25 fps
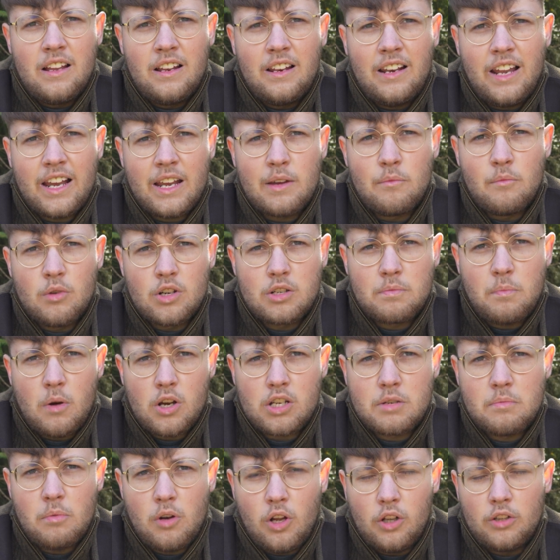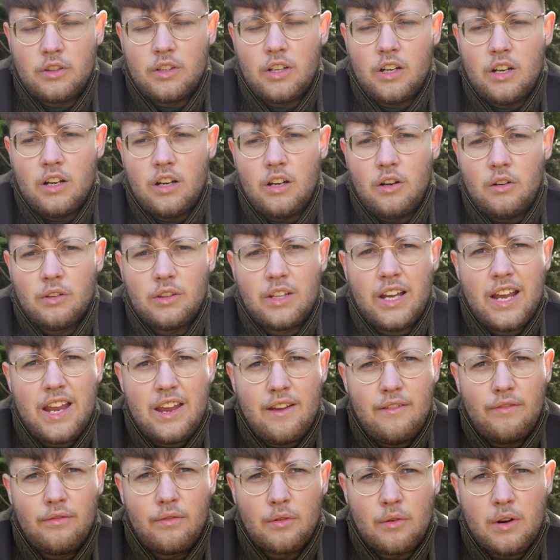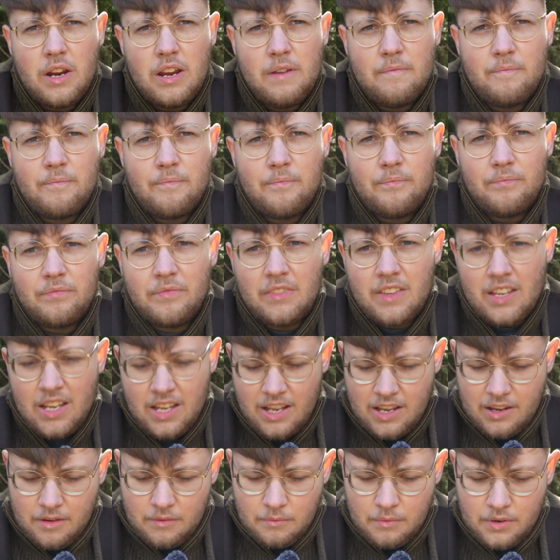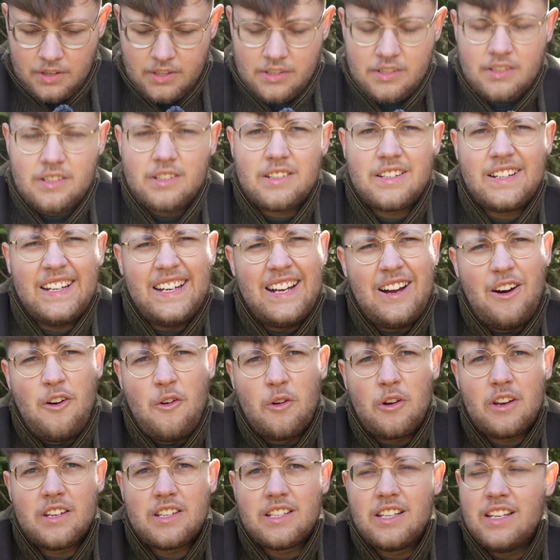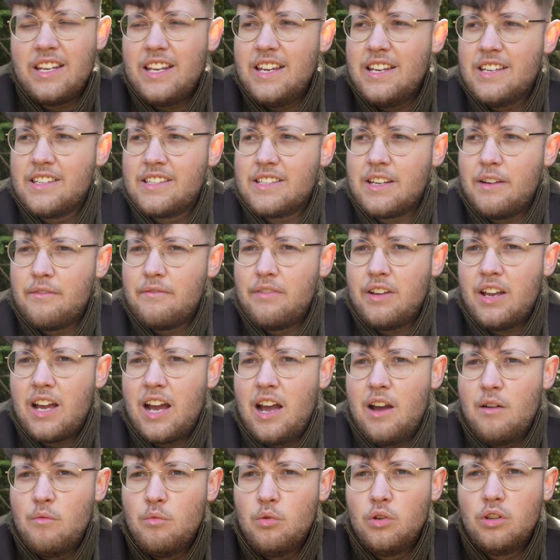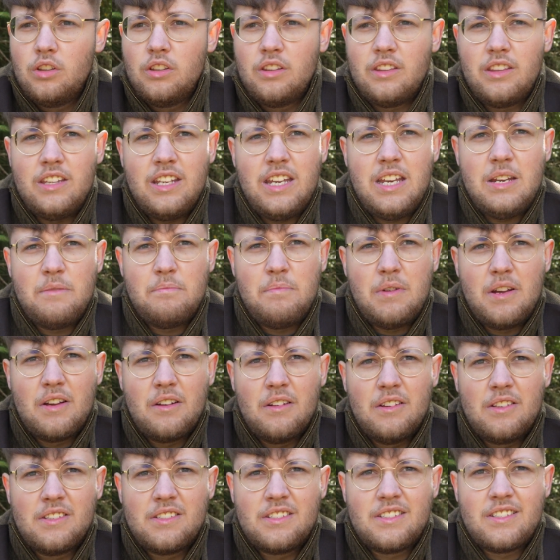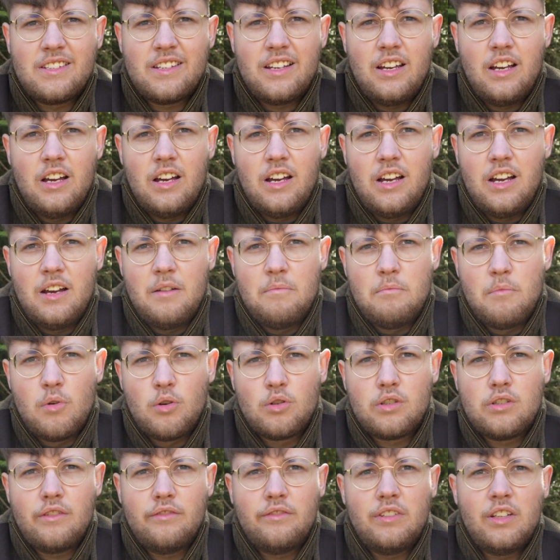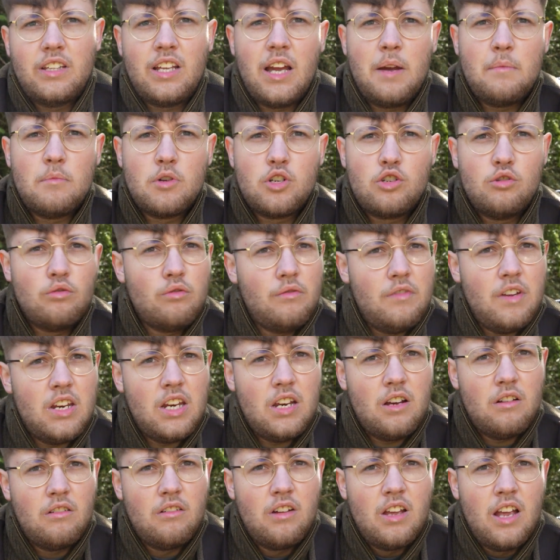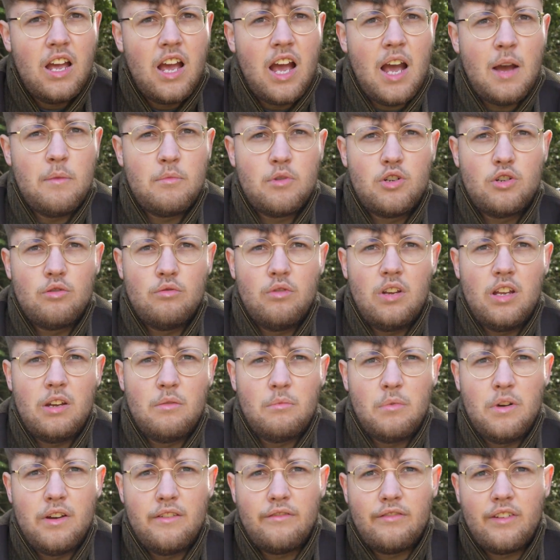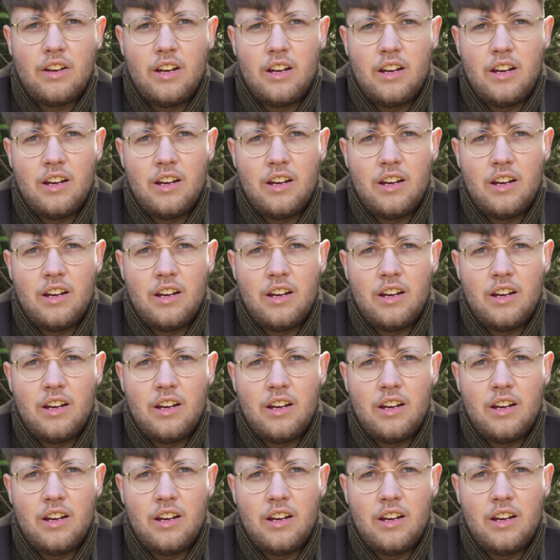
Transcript: like it was possible on the A3, which honestly is something I wouldn't need, because most of the time I shoot video, I'm shooting with